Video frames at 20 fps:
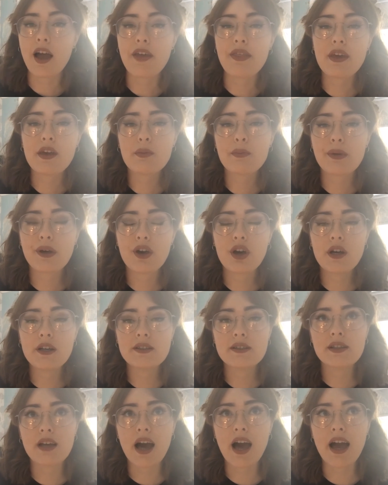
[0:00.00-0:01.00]
I think
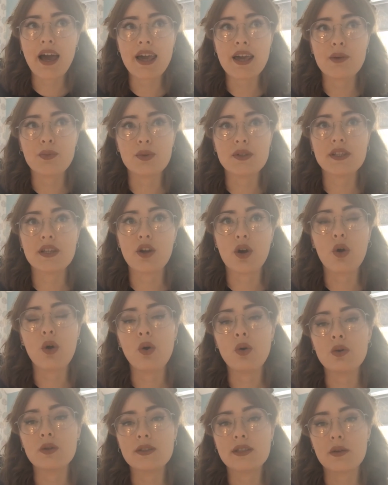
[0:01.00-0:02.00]
because I was in a
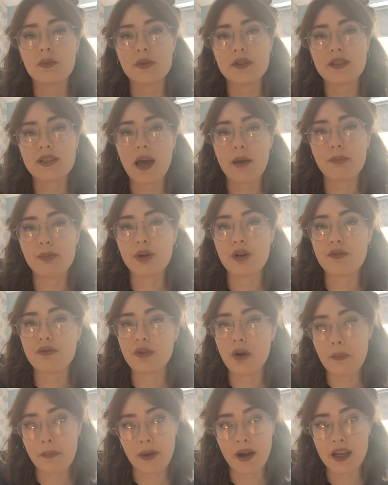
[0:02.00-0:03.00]
halls that was separate
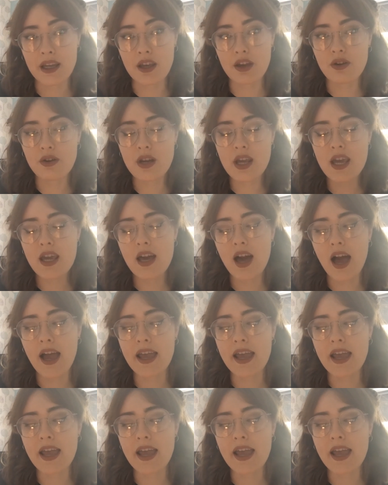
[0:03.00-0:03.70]
from my uni,